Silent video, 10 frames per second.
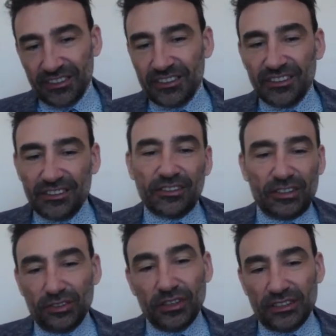So it's
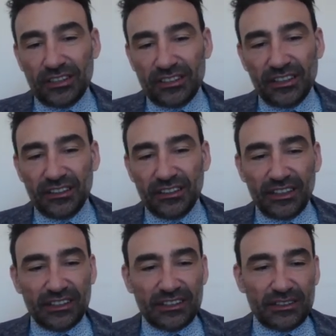a series
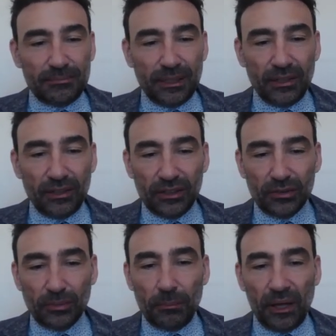belonging to
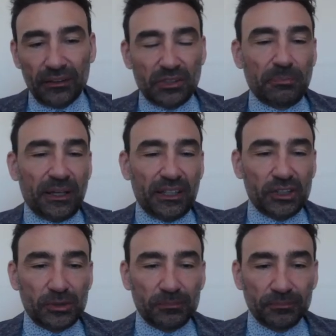pandas package.
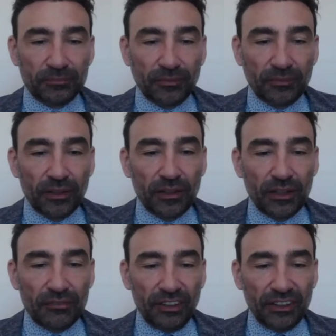If I
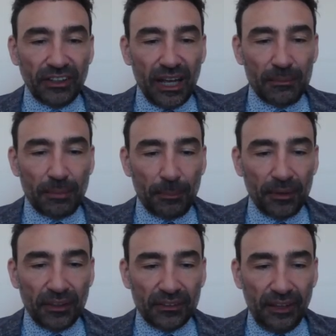type print
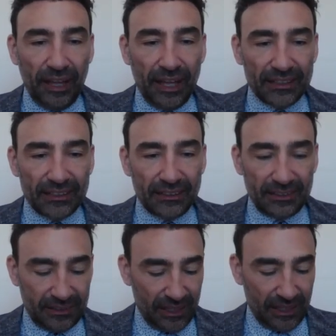S instead,